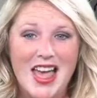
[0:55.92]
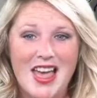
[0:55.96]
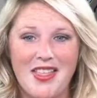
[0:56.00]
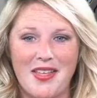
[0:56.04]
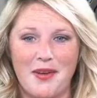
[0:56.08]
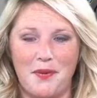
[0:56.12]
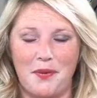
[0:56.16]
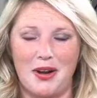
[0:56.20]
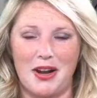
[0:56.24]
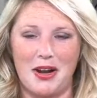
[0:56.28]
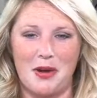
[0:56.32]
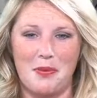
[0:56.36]

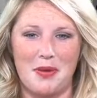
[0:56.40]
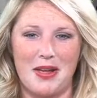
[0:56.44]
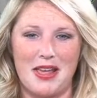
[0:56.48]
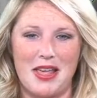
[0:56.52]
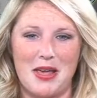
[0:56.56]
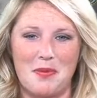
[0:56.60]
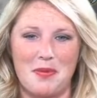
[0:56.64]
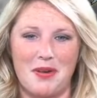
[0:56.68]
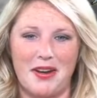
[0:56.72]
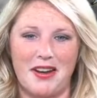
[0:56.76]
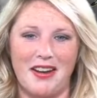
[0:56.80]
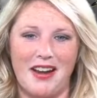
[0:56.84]
that we're going to be
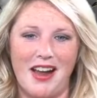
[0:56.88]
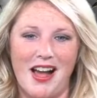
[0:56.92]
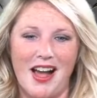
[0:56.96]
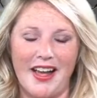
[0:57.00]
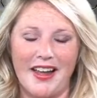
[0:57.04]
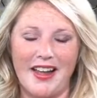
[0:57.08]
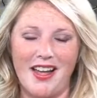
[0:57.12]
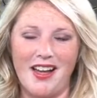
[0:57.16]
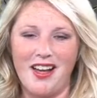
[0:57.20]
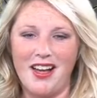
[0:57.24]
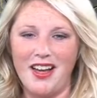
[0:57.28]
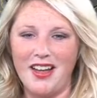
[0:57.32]
keeping an
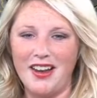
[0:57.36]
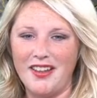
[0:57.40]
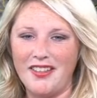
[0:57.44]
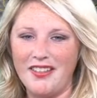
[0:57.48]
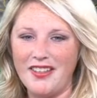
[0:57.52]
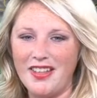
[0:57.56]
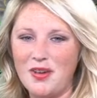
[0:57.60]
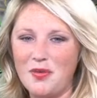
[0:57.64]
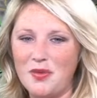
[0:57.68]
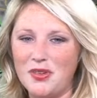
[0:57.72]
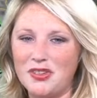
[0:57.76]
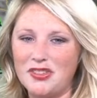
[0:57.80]
eye on.
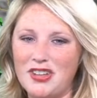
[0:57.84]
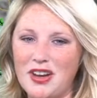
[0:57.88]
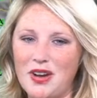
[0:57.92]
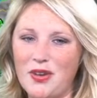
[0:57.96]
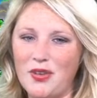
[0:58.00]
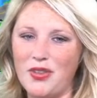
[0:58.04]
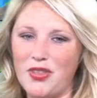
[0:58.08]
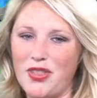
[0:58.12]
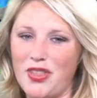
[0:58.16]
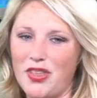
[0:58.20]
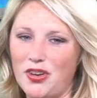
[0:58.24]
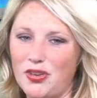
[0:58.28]
And then with
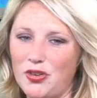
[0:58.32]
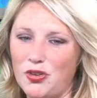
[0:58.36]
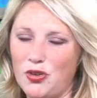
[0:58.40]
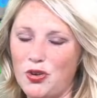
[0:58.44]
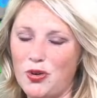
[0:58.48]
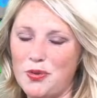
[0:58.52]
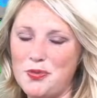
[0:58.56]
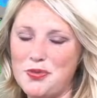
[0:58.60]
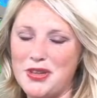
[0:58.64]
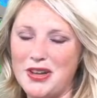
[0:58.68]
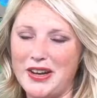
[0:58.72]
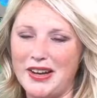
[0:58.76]
showers and
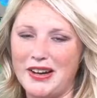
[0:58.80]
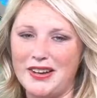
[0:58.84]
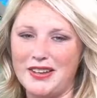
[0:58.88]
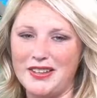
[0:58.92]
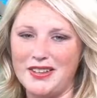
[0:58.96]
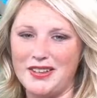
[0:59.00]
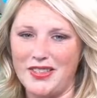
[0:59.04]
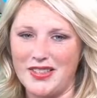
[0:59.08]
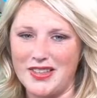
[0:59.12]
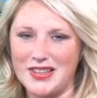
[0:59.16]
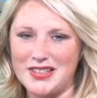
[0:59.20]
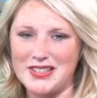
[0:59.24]
thunderstorms in
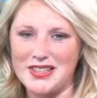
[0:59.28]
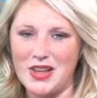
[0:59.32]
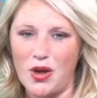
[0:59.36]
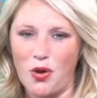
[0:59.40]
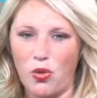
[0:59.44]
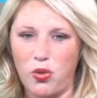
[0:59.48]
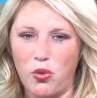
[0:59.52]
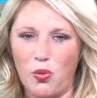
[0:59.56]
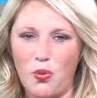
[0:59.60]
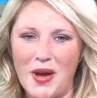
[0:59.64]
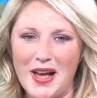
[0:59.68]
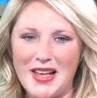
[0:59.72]
areas in the
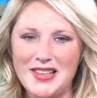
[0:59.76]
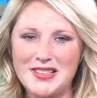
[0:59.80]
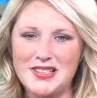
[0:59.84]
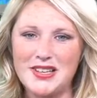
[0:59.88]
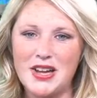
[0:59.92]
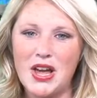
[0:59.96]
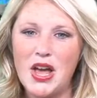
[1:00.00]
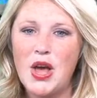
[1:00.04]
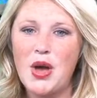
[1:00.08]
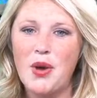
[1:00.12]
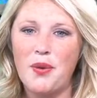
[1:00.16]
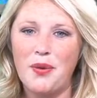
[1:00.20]

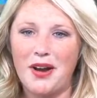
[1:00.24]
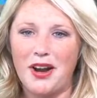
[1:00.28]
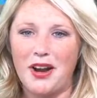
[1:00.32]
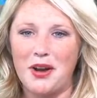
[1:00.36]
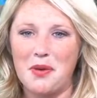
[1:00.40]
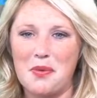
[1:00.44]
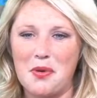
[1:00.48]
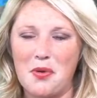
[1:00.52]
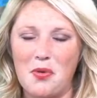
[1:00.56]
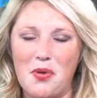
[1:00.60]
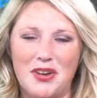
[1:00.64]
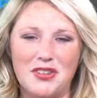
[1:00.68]
southwest, we are
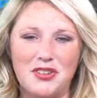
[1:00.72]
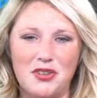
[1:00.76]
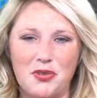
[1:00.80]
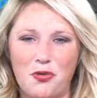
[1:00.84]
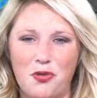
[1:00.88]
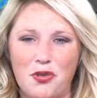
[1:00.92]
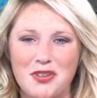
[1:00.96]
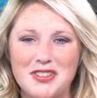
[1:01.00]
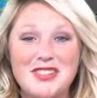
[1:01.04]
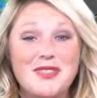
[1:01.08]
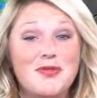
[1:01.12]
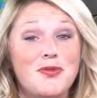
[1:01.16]
going to be watching
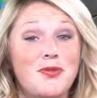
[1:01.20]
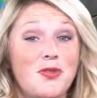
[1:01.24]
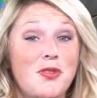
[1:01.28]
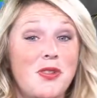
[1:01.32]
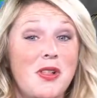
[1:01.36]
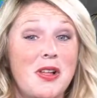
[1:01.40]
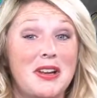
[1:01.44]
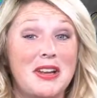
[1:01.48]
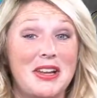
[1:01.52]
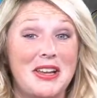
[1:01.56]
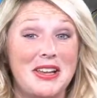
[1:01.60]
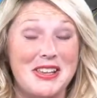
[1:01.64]
for some
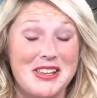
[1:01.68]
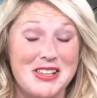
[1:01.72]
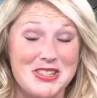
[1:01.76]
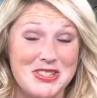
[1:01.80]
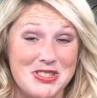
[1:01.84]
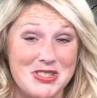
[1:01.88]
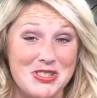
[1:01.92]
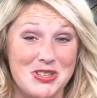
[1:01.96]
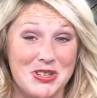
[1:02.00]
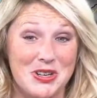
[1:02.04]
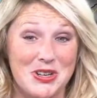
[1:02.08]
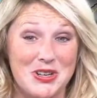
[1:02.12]
flooding
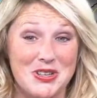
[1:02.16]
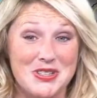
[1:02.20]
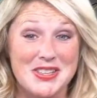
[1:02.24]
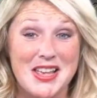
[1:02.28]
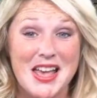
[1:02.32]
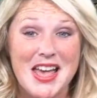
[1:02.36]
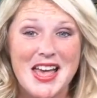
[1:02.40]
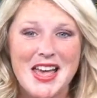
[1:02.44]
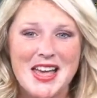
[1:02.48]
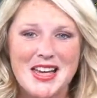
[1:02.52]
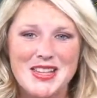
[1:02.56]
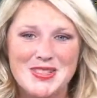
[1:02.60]

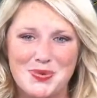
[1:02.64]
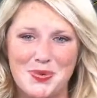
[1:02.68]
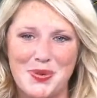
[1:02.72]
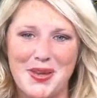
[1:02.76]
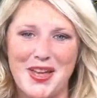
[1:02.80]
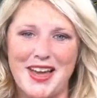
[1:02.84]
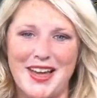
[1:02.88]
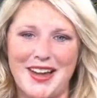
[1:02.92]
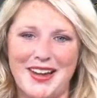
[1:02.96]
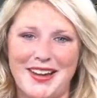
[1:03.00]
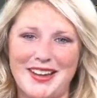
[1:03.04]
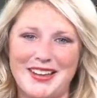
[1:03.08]
concerns as
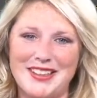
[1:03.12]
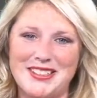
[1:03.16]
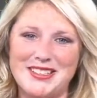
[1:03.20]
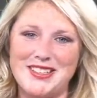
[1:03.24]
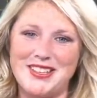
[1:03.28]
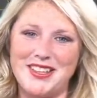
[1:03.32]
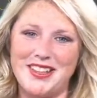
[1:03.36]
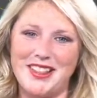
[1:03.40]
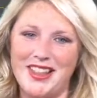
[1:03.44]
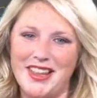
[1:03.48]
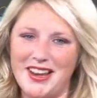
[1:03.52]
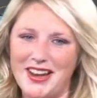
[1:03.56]
we head
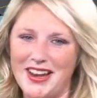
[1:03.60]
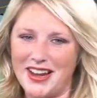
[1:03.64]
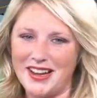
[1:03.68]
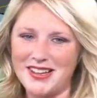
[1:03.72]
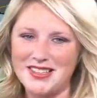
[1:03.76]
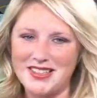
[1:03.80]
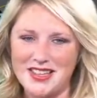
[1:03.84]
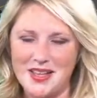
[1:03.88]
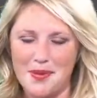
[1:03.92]
into the next